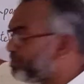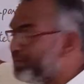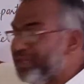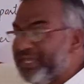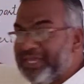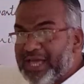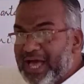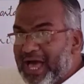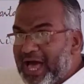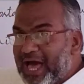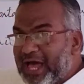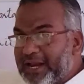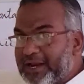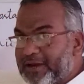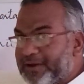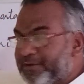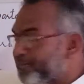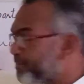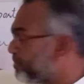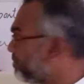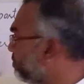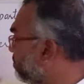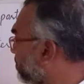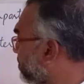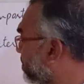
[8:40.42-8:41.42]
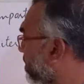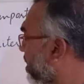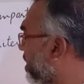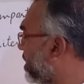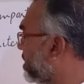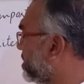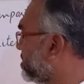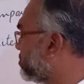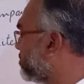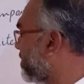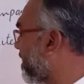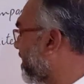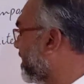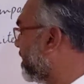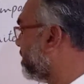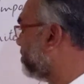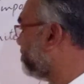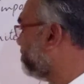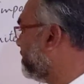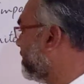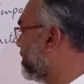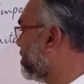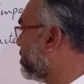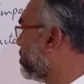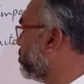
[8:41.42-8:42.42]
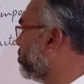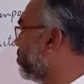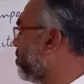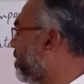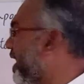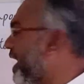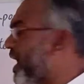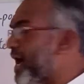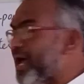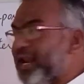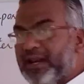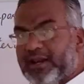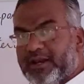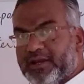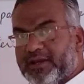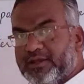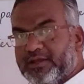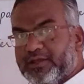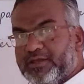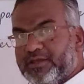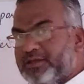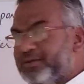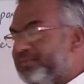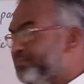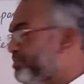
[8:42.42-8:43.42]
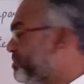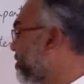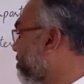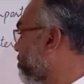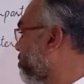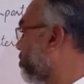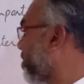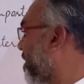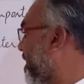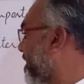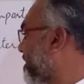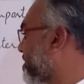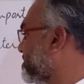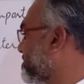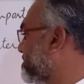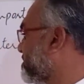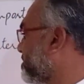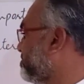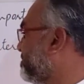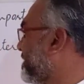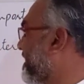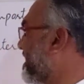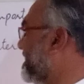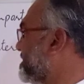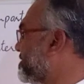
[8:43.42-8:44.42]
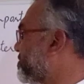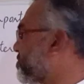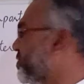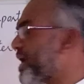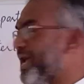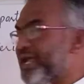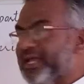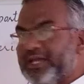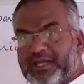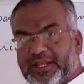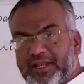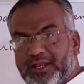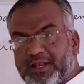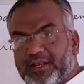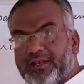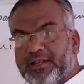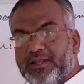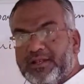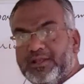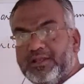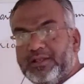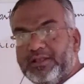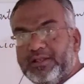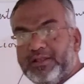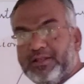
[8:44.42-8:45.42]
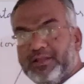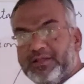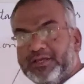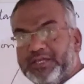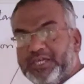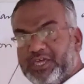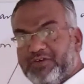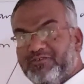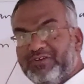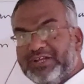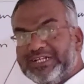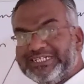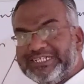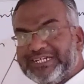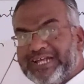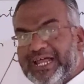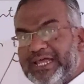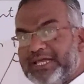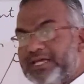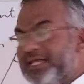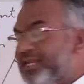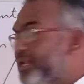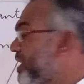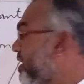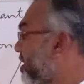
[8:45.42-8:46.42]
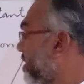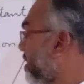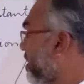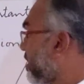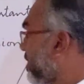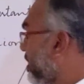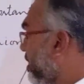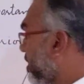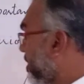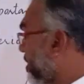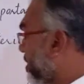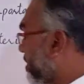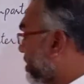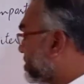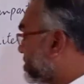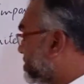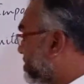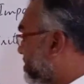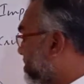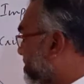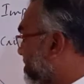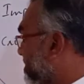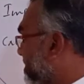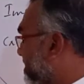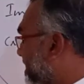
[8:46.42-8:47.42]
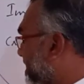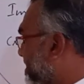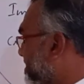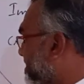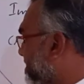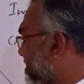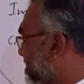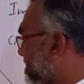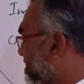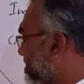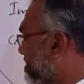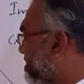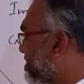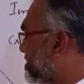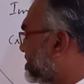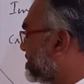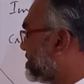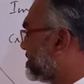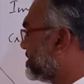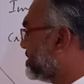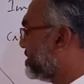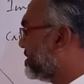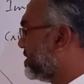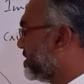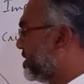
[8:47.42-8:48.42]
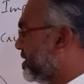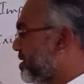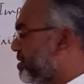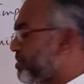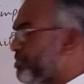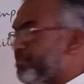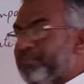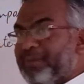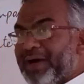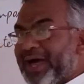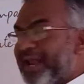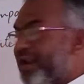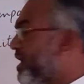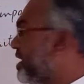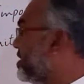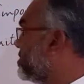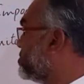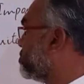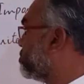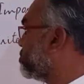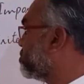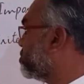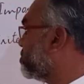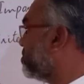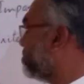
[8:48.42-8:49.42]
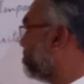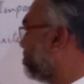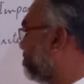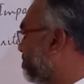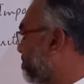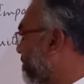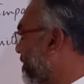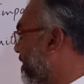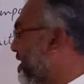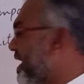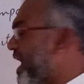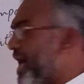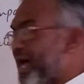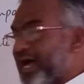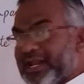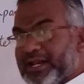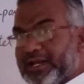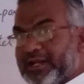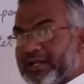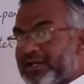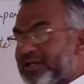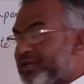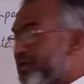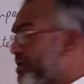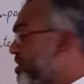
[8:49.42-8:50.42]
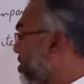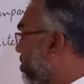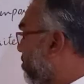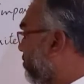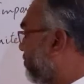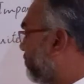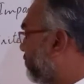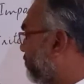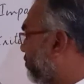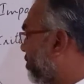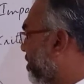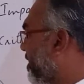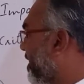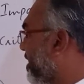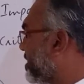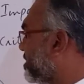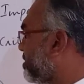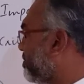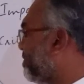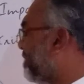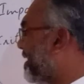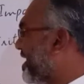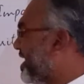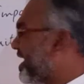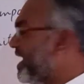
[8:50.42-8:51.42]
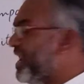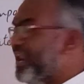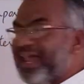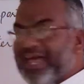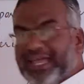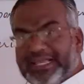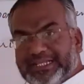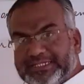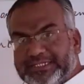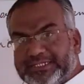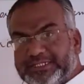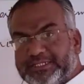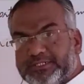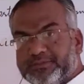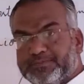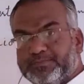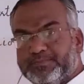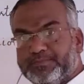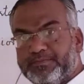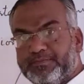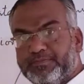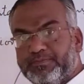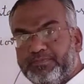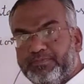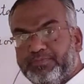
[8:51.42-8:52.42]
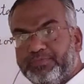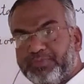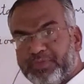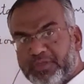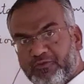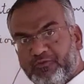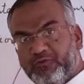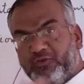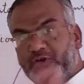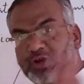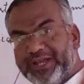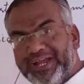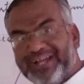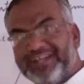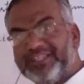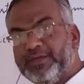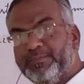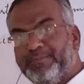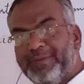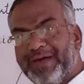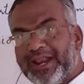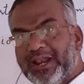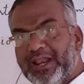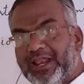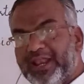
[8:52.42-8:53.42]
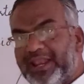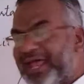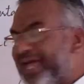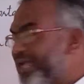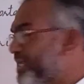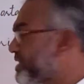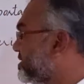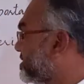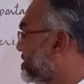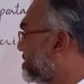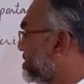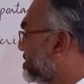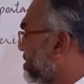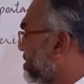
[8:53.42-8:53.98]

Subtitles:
PR in triangle PQR. PQR is the main triangle, given triangle. TS is parallel to PR. Forget the parallel lines. Forget the parallel lines.